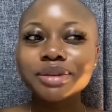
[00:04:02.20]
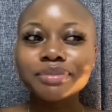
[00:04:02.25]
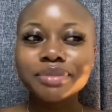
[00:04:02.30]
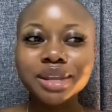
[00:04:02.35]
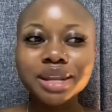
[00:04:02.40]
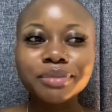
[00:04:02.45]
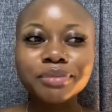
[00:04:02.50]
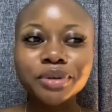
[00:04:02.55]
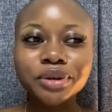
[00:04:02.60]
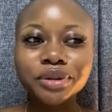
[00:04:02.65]

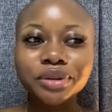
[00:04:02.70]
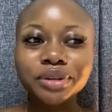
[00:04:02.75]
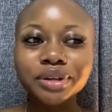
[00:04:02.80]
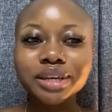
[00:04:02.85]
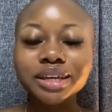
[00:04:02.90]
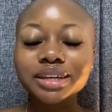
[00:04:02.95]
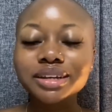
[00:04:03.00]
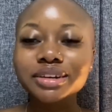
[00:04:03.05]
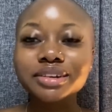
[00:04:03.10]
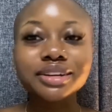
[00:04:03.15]
minimal
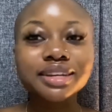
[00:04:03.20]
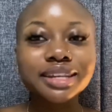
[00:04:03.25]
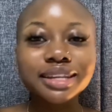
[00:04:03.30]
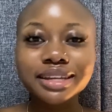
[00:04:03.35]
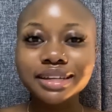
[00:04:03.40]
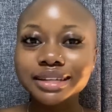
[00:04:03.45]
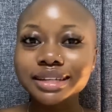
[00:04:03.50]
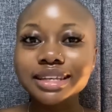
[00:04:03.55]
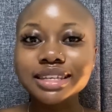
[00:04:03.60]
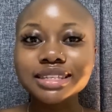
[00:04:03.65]

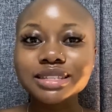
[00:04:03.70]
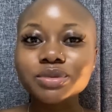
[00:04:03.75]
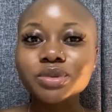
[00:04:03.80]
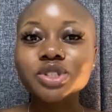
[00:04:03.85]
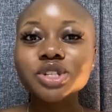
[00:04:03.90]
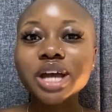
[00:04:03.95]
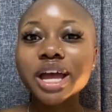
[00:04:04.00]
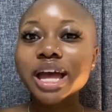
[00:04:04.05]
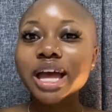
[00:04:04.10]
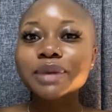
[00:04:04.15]
ingredient list
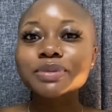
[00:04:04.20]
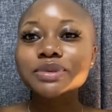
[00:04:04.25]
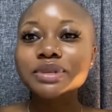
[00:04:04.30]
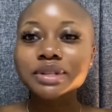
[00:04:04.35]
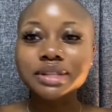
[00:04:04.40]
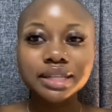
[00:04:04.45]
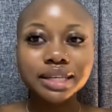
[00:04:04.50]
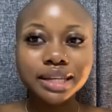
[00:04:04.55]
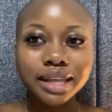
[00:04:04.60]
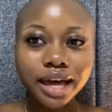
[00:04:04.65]
which I
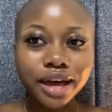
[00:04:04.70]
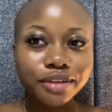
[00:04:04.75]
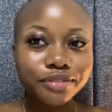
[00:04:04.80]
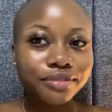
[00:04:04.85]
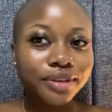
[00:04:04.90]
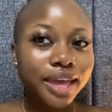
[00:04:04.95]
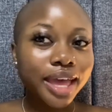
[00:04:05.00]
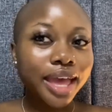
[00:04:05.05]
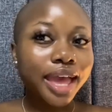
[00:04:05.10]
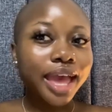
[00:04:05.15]
absolutely
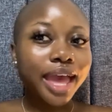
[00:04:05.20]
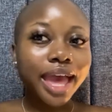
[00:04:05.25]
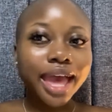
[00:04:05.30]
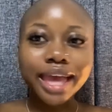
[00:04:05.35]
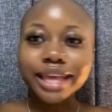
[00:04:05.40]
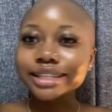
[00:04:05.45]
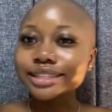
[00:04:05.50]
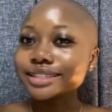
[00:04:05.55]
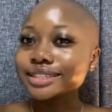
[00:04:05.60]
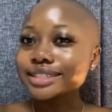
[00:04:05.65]
love
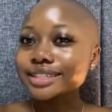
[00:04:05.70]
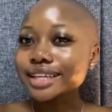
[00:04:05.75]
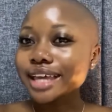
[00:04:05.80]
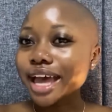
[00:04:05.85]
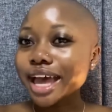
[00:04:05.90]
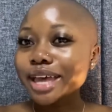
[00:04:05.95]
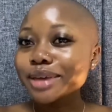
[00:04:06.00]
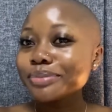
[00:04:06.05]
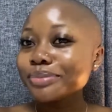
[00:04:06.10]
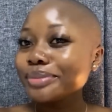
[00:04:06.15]
and
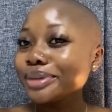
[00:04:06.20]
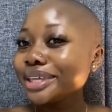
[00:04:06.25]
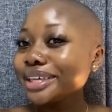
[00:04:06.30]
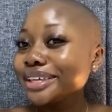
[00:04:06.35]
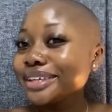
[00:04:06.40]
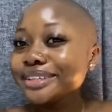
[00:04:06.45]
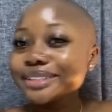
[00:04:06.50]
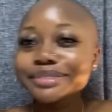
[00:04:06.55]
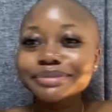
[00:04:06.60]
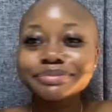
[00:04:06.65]
I
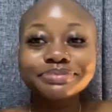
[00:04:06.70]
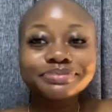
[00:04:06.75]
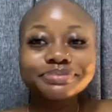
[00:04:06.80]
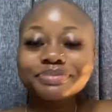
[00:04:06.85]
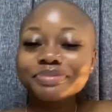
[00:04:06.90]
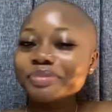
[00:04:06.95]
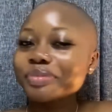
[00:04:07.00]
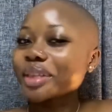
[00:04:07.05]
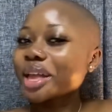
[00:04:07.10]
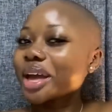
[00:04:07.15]
mean
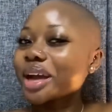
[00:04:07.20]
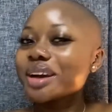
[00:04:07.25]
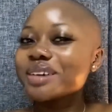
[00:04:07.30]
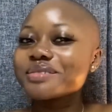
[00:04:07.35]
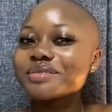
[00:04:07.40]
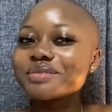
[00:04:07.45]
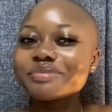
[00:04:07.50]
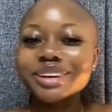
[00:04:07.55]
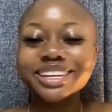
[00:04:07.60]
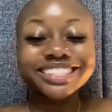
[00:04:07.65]

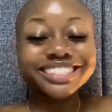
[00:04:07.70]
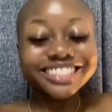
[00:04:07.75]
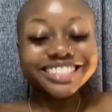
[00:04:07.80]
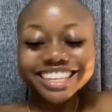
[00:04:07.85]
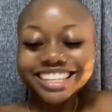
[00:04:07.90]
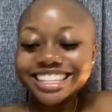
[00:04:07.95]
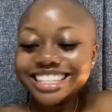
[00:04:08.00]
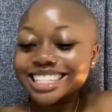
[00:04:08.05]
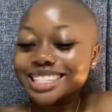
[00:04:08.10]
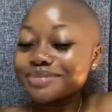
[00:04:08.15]
my
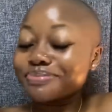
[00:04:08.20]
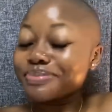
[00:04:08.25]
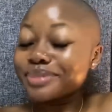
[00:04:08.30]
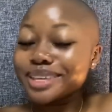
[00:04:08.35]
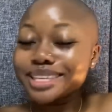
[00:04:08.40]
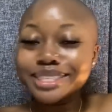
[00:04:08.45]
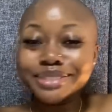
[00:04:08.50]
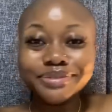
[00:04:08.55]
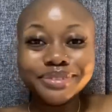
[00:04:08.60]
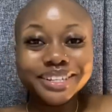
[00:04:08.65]
skin
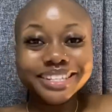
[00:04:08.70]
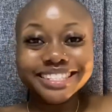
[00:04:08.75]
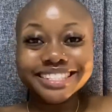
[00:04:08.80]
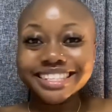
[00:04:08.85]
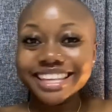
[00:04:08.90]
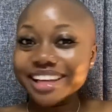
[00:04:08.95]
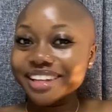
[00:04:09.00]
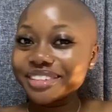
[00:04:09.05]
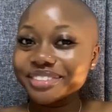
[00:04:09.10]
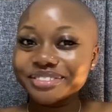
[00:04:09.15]
speaks for
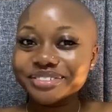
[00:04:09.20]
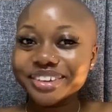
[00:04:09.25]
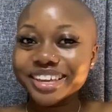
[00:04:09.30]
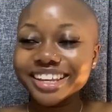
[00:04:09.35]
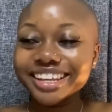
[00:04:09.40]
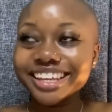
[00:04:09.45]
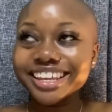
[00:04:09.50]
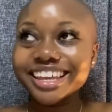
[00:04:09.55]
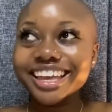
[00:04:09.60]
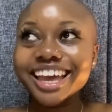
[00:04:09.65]
itself
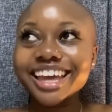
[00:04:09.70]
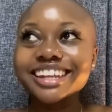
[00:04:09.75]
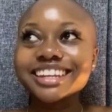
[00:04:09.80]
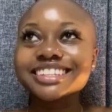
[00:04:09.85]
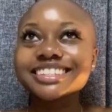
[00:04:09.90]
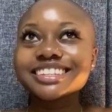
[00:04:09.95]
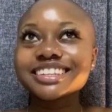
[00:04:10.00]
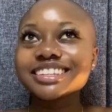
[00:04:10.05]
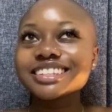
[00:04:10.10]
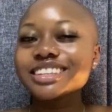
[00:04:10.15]
honey and
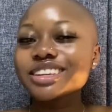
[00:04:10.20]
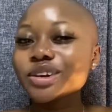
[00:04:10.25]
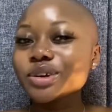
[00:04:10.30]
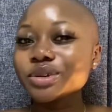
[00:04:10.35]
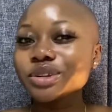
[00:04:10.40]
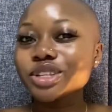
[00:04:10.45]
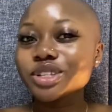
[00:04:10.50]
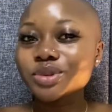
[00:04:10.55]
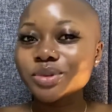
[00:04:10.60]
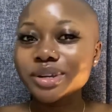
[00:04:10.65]
it's literally
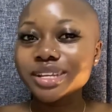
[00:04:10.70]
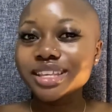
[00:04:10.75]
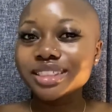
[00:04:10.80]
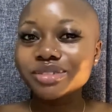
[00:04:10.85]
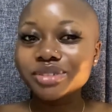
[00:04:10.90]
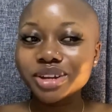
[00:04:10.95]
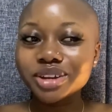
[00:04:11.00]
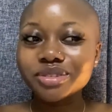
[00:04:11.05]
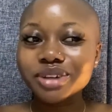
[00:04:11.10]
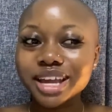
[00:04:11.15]
only
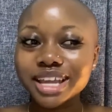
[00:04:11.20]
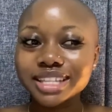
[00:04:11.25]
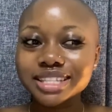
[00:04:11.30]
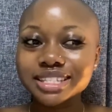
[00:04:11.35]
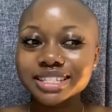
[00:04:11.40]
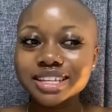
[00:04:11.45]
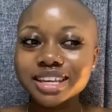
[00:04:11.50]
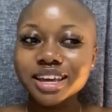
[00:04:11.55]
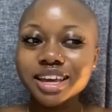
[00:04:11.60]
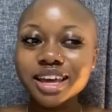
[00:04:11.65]
23
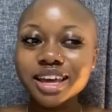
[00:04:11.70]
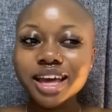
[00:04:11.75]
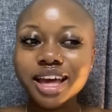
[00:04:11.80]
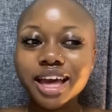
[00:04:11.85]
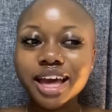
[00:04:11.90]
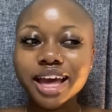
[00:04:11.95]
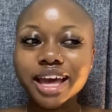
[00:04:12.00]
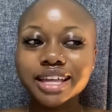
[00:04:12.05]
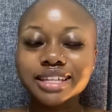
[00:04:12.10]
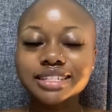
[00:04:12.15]
rands
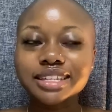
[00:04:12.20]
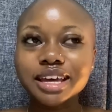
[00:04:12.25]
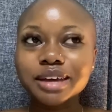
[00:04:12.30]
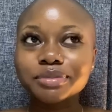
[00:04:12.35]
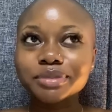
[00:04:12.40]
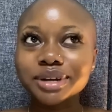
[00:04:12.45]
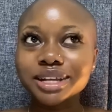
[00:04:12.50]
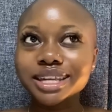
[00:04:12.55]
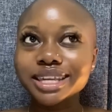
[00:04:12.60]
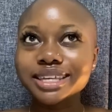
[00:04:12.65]
at
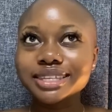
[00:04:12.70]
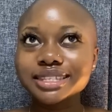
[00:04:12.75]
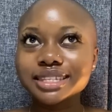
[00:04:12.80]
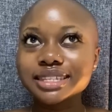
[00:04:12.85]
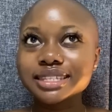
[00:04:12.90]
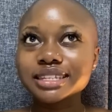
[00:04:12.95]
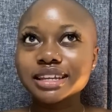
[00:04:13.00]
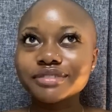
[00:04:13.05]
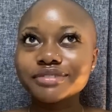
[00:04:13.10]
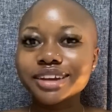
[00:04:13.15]
um clicks
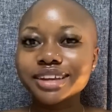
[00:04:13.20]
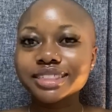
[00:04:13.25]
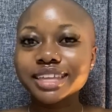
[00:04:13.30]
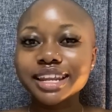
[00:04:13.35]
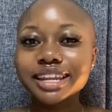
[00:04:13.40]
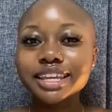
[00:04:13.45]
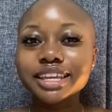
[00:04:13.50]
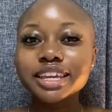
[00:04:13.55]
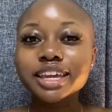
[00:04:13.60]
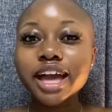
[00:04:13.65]
and stuff like
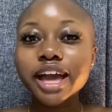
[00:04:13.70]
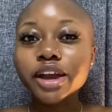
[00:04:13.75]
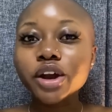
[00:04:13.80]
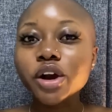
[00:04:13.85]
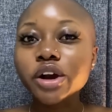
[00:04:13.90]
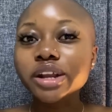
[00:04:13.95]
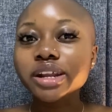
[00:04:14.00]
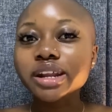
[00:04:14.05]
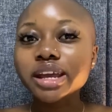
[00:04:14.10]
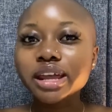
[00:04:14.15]
that here i
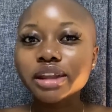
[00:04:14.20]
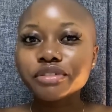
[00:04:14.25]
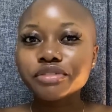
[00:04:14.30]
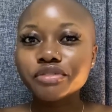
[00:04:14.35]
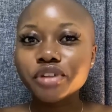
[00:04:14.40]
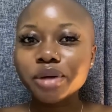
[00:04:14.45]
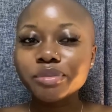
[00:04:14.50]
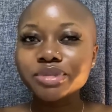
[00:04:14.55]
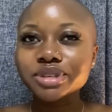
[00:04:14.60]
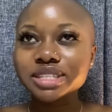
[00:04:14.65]
got it at a
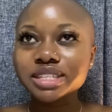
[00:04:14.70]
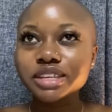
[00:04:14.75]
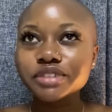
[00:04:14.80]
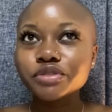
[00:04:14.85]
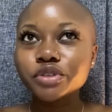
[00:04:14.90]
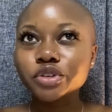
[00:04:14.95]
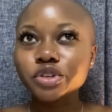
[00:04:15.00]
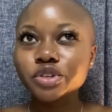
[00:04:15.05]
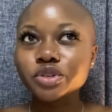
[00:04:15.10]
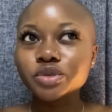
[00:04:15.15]
pharmacy
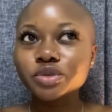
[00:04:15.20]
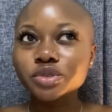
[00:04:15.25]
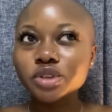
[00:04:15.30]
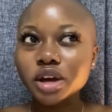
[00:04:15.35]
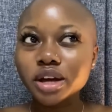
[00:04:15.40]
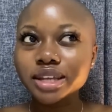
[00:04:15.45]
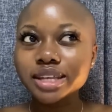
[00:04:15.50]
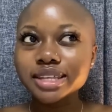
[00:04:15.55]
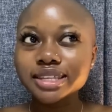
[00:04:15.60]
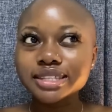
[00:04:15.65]
for two
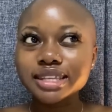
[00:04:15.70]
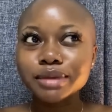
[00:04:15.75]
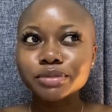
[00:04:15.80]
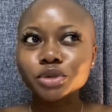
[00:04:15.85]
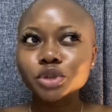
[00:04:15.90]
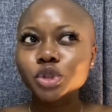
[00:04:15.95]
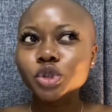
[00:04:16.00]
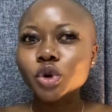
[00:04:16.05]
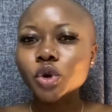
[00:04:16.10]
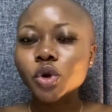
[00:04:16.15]
dollars i'm
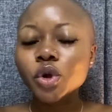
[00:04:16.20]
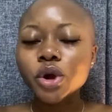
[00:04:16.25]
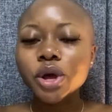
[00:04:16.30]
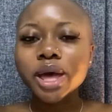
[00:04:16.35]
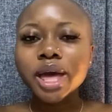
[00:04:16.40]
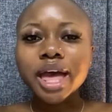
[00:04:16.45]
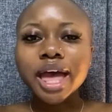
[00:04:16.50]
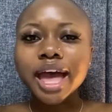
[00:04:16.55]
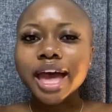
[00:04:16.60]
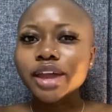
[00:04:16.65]
sure
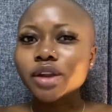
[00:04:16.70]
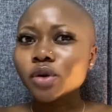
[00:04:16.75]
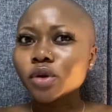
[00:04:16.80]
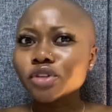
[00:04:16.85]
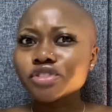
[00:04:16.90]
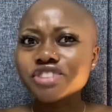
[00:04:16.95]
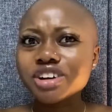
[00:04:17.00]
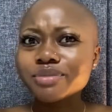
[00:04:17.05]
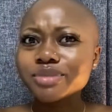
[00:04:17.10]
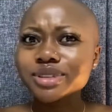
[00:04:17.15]
at
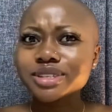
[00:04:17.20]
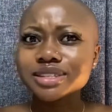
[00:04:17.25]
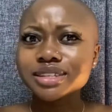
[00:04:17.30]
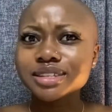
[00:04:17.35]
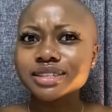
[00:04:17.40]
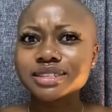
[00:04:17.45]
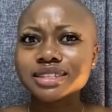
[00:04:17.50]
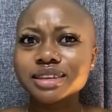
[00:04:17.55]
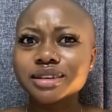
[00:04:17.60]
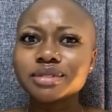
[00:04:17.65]
all
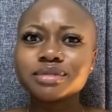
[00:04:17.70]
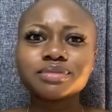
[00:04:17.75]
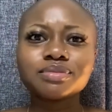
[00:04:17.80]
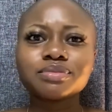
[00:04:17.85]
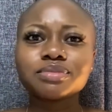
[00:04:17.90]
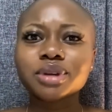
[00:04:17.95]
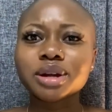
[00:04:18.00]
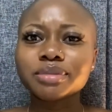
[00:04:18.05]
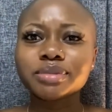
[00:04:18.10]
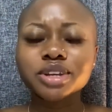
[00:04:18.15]
pharmacies they
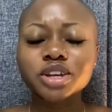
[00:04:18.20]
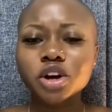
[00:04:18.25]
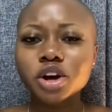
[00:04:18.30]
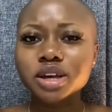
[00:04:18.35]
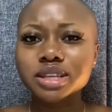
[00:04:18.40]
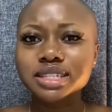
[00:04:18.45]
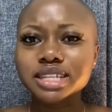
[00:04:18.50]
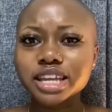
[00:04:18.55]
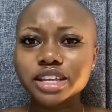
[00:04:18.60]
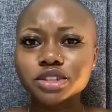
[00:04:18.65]
probably
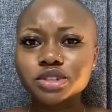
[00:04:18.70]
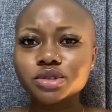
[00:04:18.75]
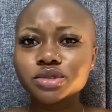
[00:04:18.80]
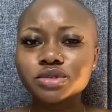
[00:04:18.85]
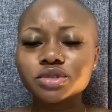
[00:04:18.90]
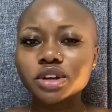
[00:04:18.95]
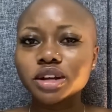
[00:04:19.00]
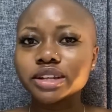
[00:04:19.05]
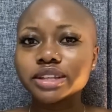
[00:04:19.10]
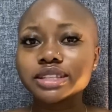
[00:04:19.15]
cost like
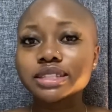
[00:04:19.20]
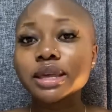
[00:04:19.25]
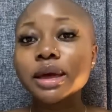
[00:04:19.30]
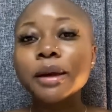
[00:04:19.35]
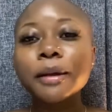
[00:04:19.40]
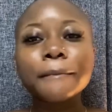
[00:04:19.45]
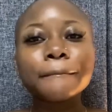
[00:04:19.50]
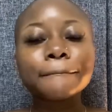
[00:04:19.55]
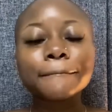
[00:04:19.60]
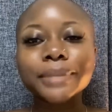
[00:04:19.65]
two dollars
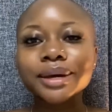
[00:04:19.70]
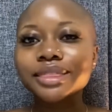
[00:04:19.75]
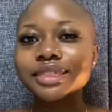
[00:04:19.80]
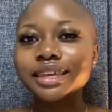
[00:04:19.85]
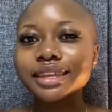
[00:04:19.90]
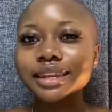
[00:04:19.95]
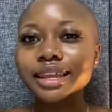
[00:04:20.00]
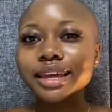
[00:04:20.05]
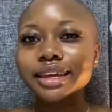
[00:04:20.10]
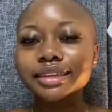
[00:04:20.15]
but
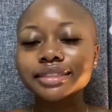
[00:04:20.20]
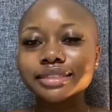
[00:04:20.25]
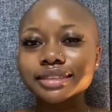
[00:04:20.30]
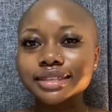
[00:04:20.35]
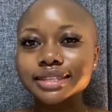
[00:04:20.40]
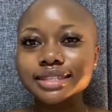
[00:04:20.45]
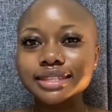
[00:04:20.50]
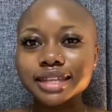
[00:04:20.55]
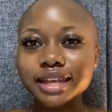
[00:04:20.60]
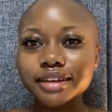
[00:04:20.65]
then like
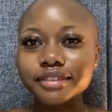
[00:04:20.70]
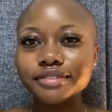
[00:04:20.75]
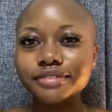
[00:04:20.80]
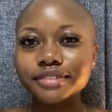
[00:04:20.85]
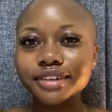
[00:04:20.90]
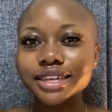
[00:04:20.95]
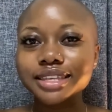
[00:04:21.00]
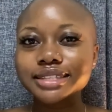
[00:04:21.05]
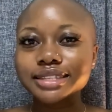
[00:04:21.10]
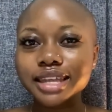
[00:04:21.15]
this stuff
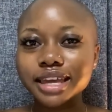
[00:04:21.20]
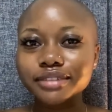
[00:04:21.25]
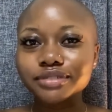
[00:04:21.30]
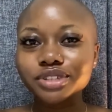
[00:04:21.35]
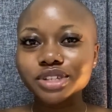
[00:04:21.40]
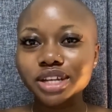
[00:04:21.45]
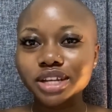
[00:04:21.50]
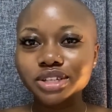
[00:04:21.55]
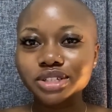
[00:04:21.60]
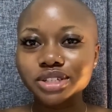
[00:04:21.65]
is life
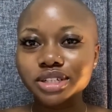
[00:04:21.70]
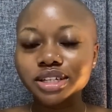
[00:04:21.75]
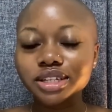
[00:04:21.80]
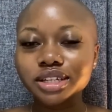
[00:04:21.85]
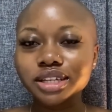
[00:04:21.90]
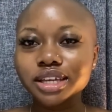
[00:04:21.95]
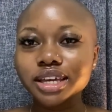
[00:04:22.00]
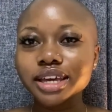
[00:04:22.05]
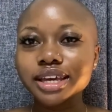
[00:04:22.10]
changing.